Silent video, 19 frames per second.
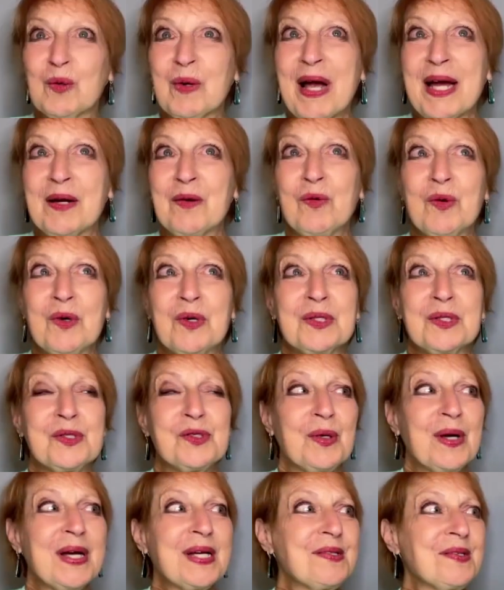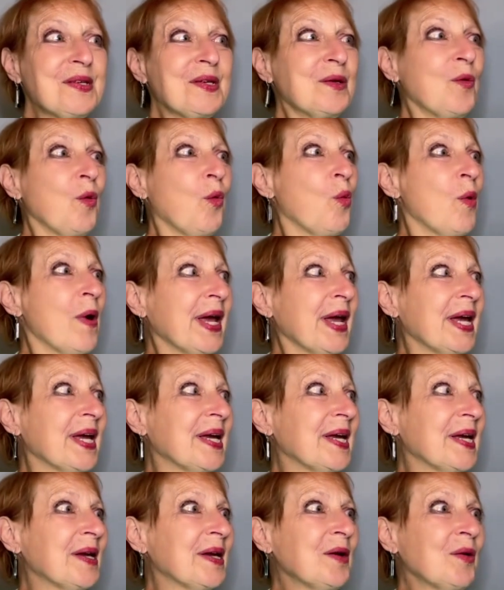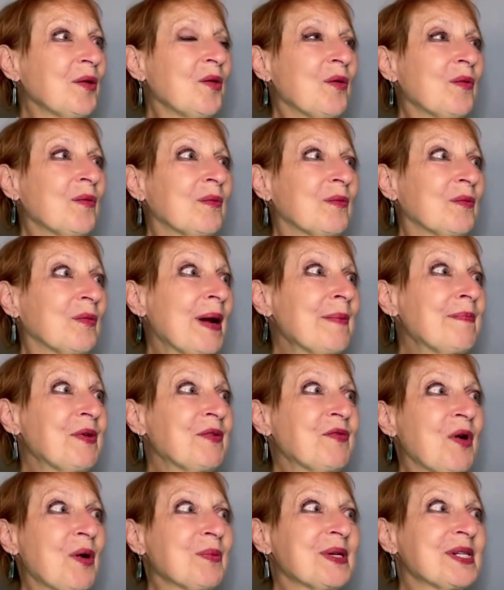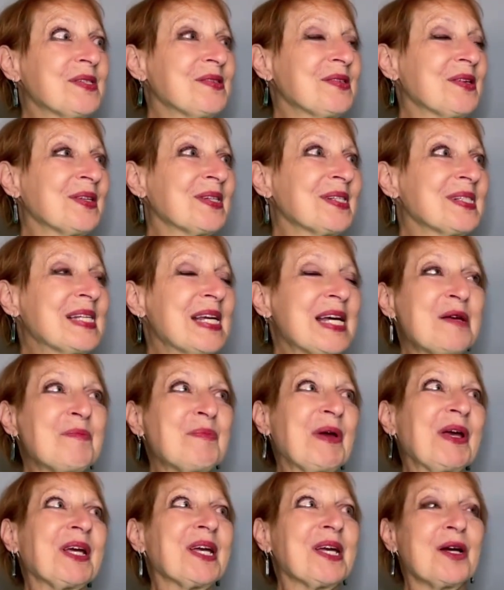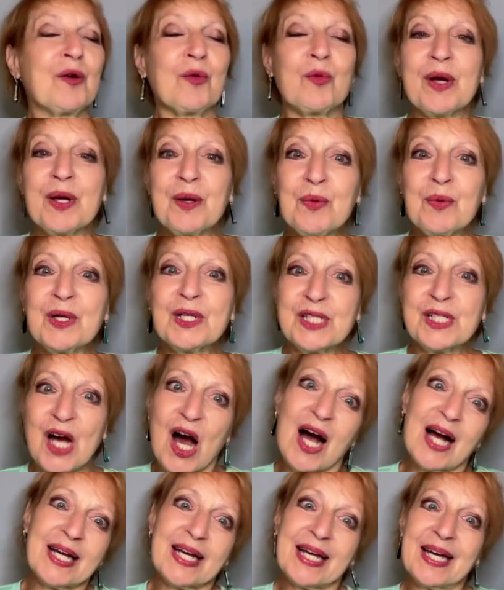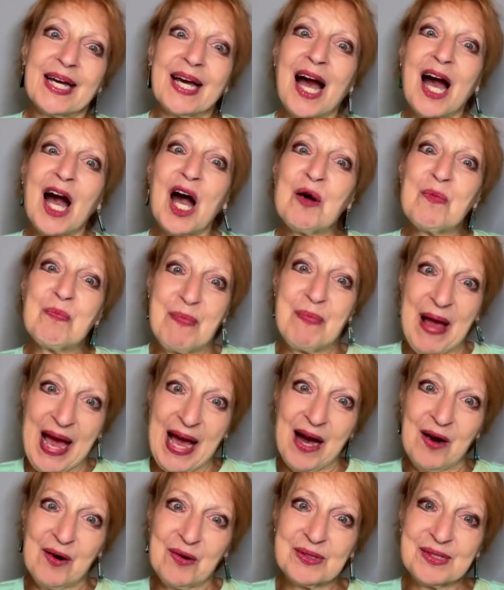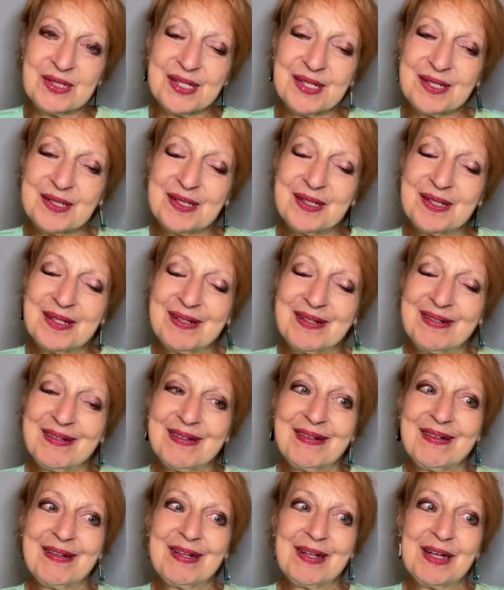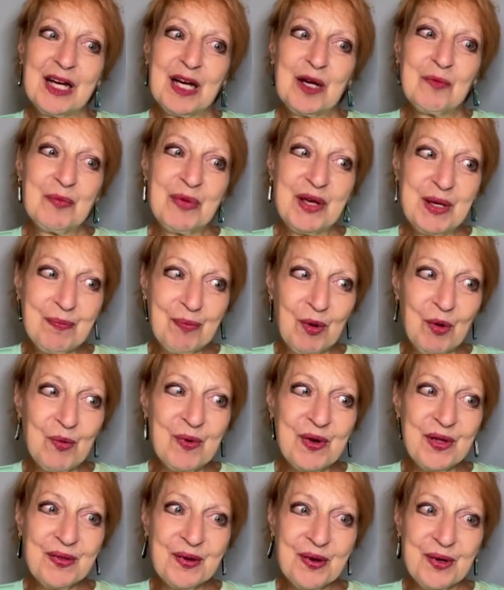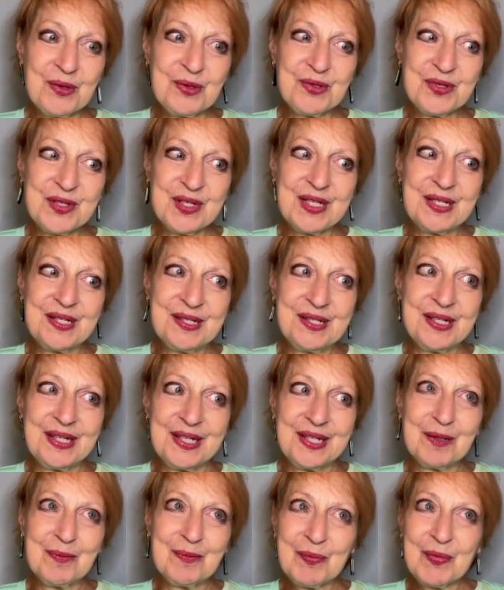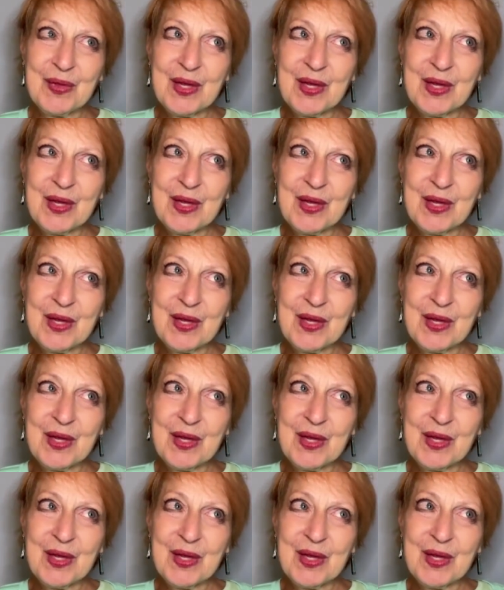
right. Well, Tracie, right before we started taping here, we were talking about people with OCD